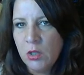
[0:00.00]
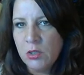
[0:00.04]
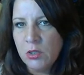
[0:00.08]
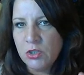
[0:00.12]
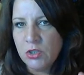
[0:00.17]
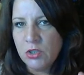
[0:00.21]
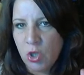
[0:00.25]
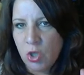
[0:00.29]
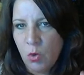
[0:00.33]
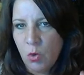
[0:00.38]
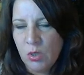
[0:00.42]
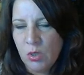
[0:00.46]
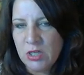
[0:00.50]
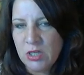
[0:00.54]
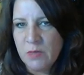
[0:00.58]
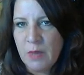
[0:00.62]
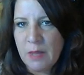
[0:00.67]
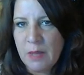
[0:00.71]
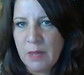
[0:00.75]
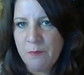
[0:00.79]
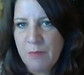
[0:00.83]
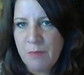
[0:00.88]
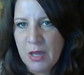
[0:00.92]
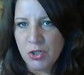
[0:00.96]
to go into
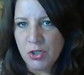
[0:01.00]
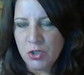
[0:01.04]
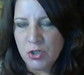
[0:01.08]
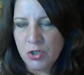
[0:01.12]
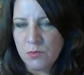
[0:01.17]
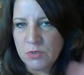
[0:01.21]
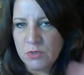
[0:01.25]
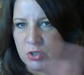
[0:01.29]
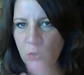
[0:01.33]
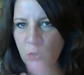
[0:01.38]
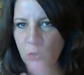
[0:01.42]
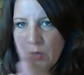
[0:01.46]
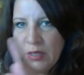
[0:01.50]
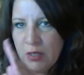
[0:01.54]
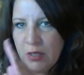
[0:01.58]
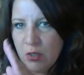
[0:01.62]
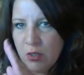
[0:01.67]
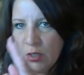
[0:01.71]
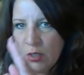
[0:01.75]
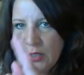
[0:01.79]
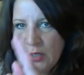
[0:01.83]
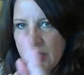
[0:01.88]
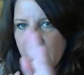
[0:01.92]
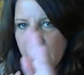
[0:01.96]
my bedroom, so he
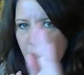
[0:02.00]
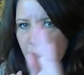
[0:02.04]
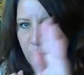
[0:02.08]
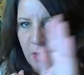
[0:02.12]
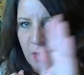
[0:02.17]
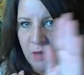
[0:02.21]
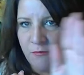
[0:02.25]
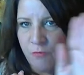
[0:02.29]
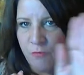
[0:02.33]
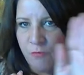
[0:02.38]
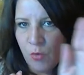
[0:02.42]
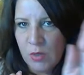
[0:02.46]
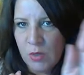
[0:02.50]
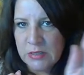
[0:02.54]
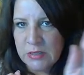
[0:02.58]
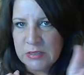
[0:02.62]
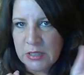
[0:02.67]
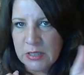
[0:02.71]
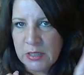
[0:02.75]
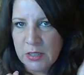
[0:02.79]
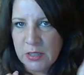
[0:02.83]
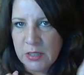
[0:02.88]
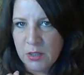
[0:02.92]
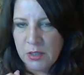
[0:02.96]
could hear my voice
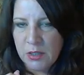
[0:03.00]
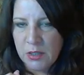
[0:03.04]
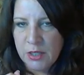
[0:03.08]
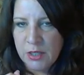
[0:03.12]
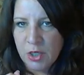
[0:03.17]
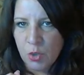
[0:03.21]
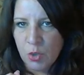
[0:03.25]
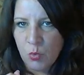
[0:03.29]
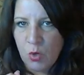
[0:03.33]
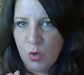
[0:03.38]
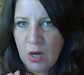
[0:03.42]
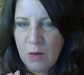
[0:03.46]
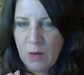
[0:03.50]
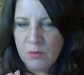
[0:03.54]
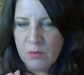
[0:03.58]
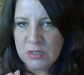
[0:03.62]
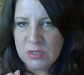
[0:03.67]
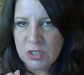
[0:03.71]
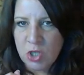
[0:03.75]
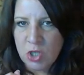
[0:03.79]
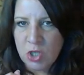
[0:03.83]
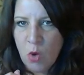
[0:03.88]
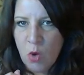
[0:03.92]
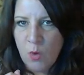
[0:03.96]
and he could hear where I
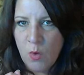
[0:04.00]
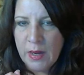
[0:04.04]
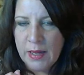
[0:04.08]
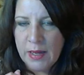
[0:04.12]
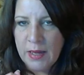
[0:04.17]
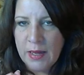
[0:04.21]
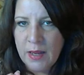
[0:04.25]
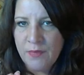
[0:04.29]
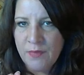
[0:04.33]
was going.